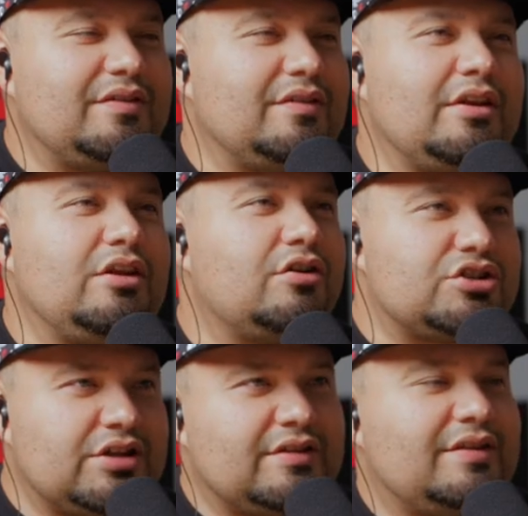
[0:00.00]
He's he
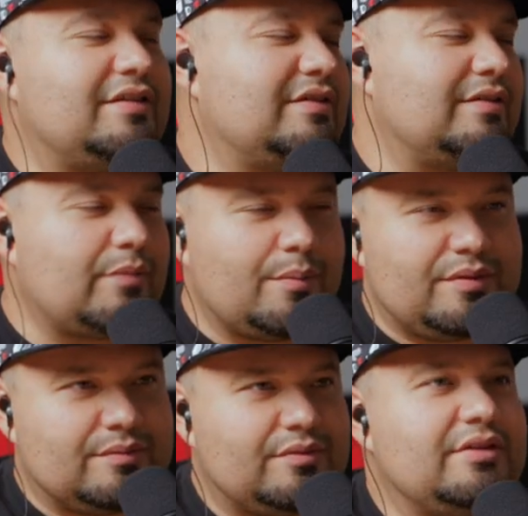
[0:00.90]
understands that this might
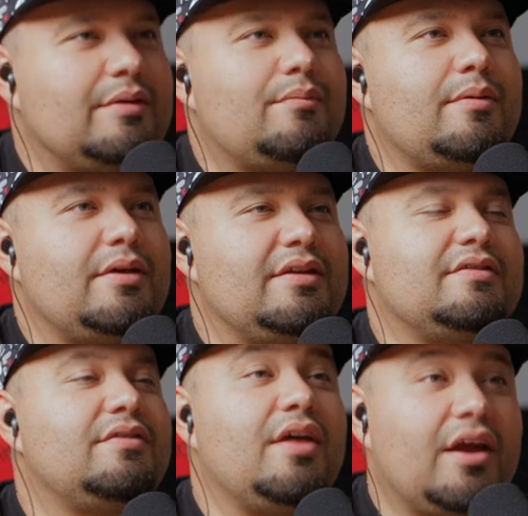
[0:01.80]
be something that might
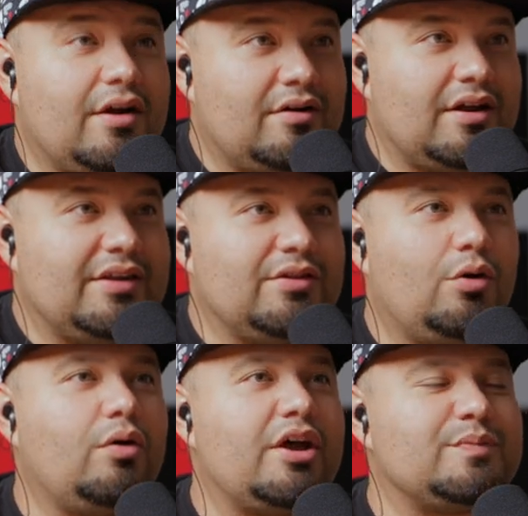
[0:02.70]
is there in the
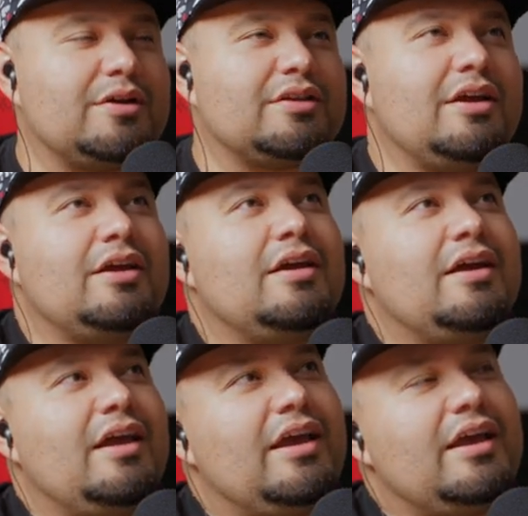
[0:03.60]
whole aspect.
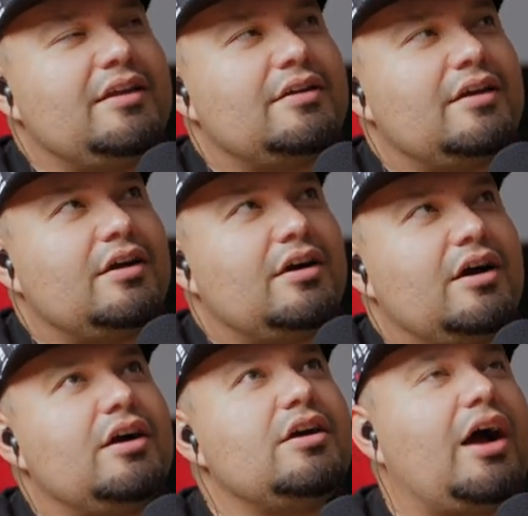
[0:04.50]
And
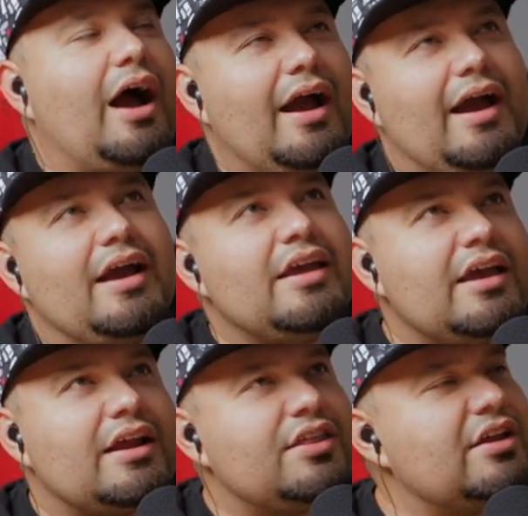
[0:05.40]
I,
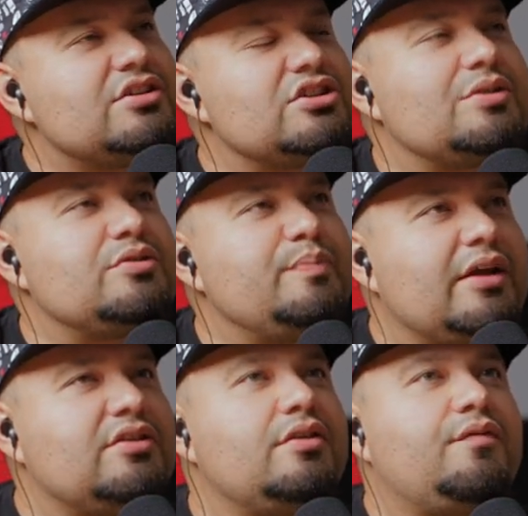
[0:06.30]
again, I think it just comes
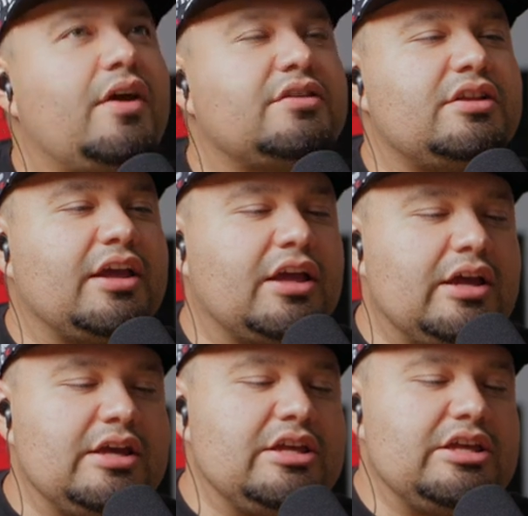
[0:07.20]
back to the fact that like
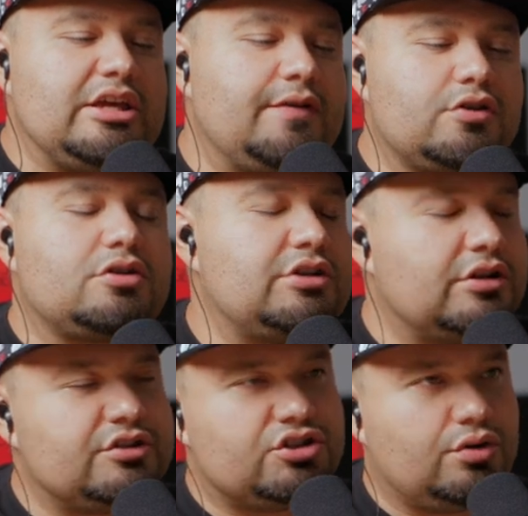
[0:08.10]
if you're going to
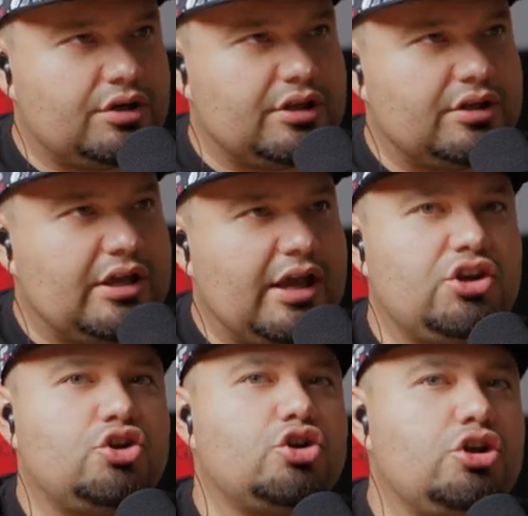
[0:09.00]
tell a story
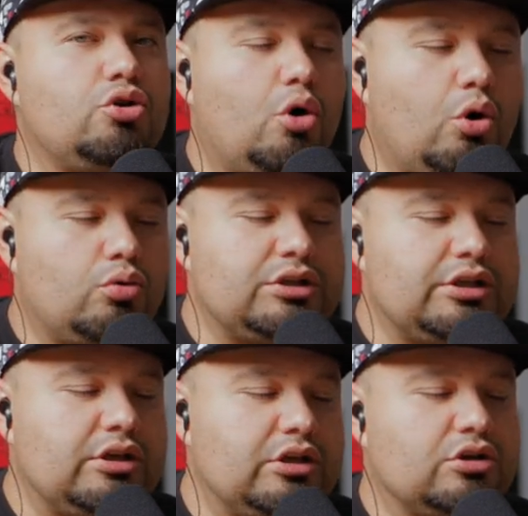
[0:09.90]
and you you
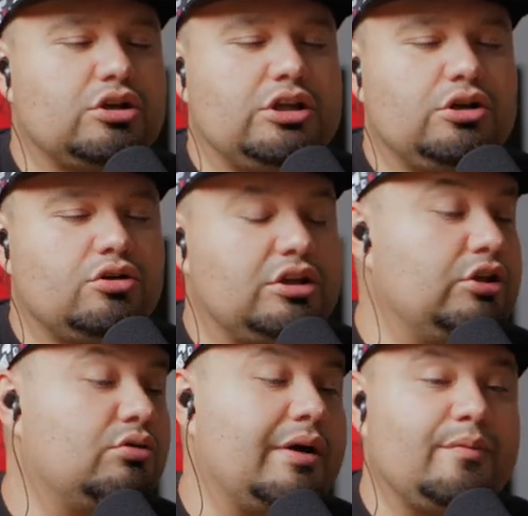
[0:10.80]
only you're you know
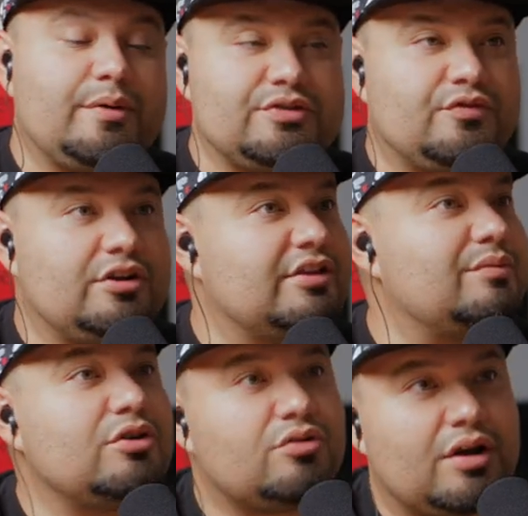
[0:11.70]
you don't have a budget for like something